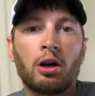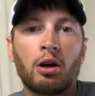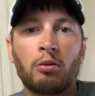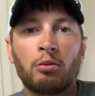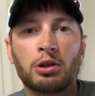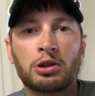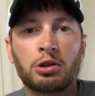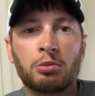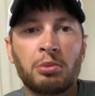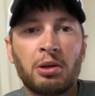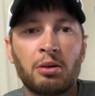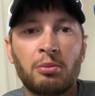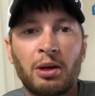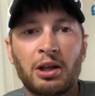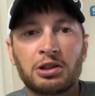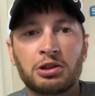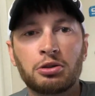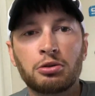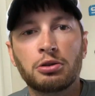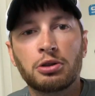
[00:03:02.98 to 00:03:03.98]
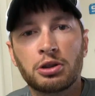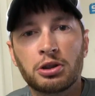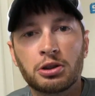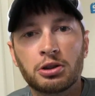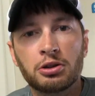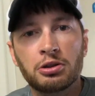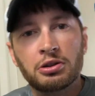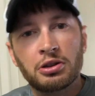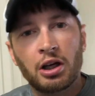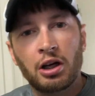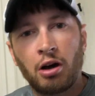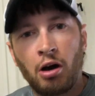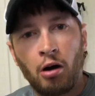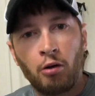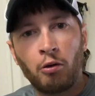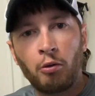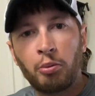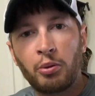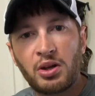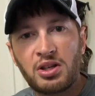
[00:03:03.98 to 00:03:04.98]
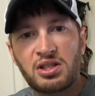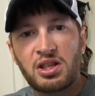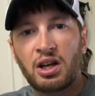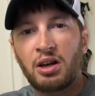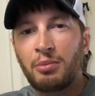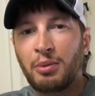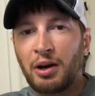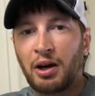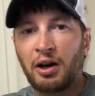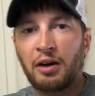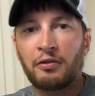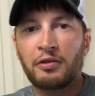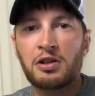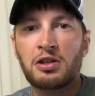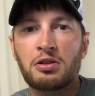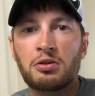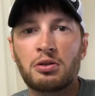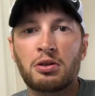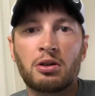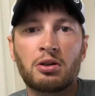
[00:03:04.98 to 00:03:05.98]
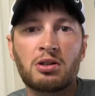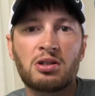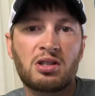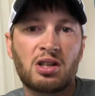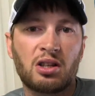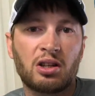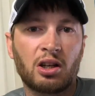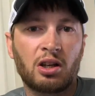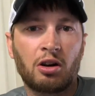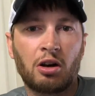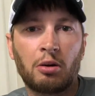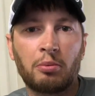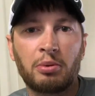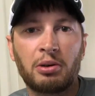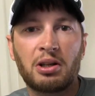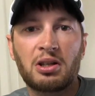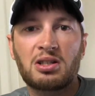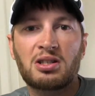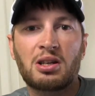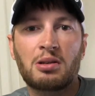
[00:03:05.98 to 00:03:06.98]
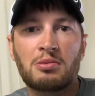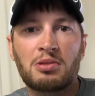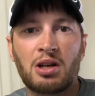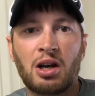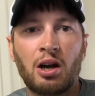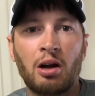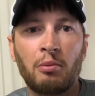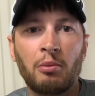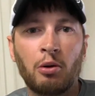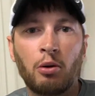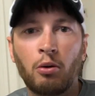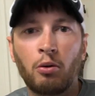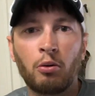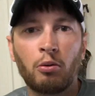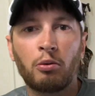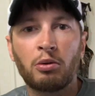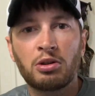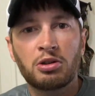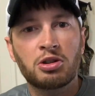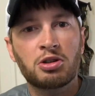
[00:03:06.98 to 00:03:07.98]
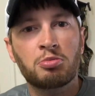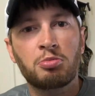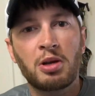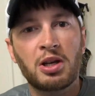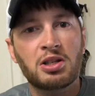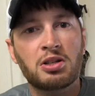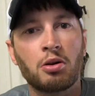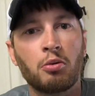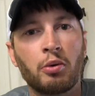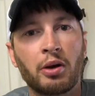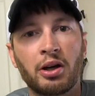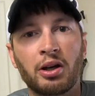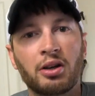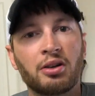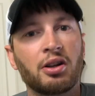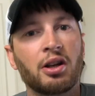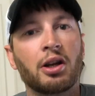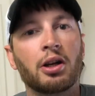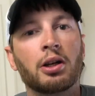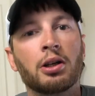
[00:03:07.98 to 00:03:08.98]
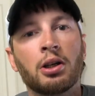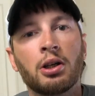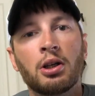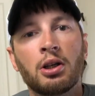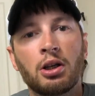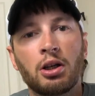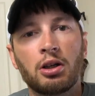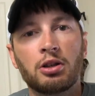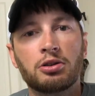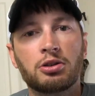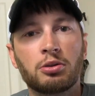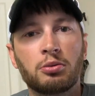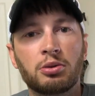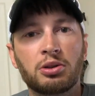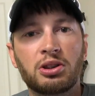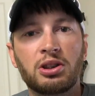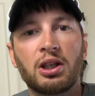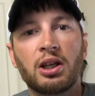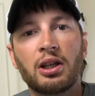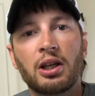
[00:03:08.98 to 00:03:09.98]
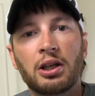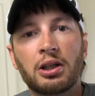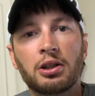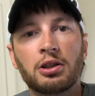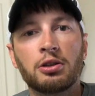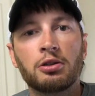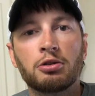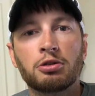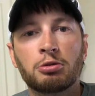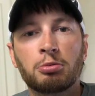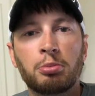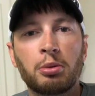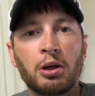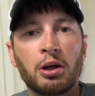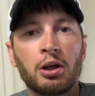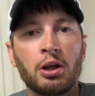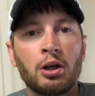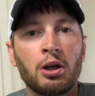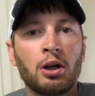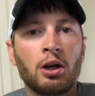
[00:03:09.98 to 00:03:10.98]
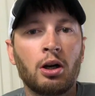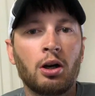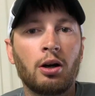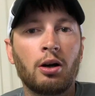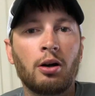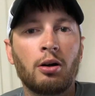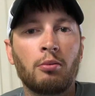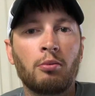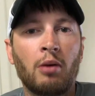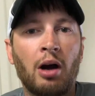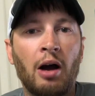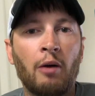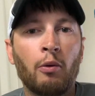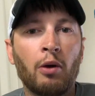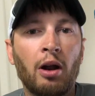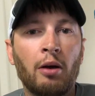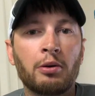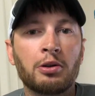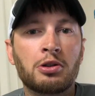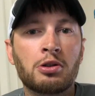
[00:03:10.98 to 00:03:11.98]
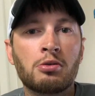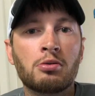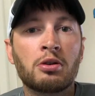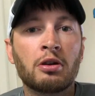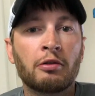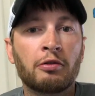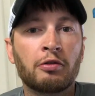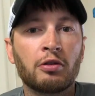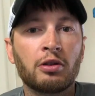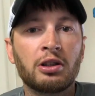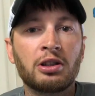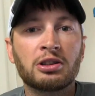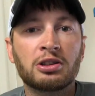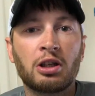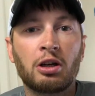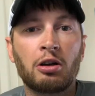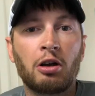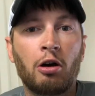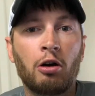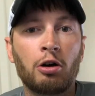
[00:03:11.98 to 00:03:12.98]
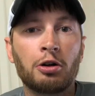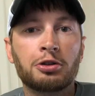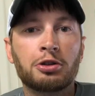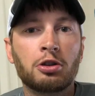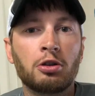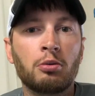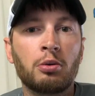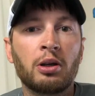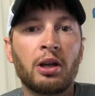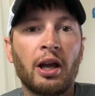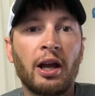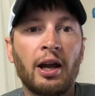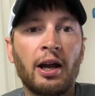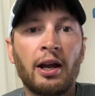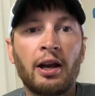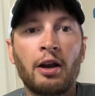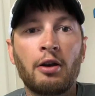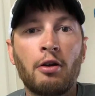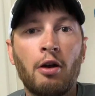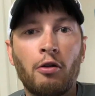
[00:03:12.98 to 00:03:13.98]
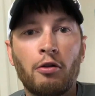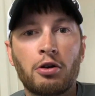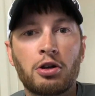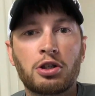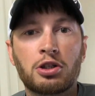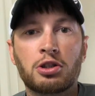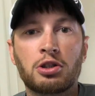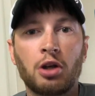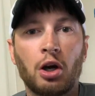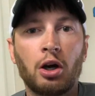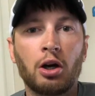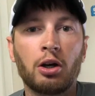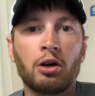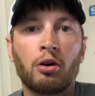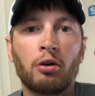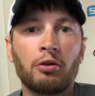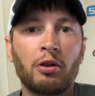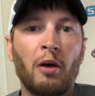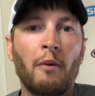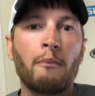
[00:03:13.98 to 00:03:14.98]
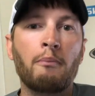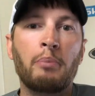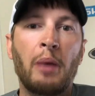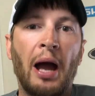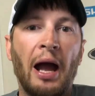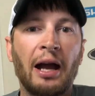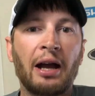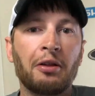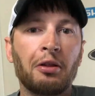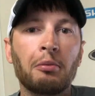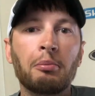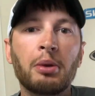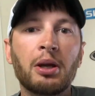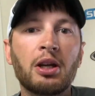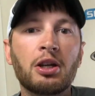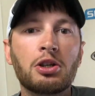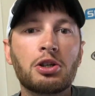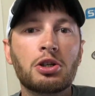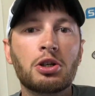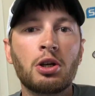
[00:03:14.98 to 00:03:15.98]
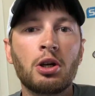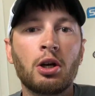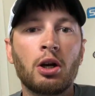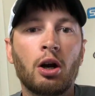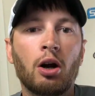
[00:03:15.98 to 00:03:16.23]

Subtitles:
which will be in about 2 years. I'll replace that about every 2 years, and the carpet at the same time, or just based on wear and tear. So we'll see how that goes. But what I would do differently is I also would add another stud on the back of the bench.